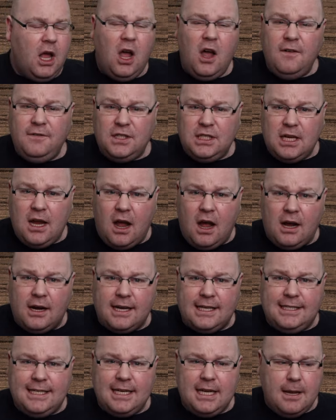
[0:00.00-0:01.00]
of
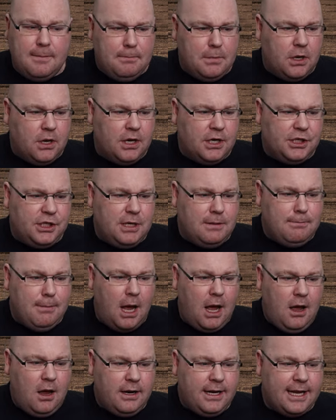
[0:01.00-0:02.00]
targeting emerging
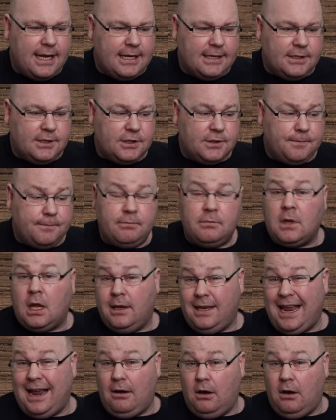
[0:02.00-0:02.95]
markets. Now,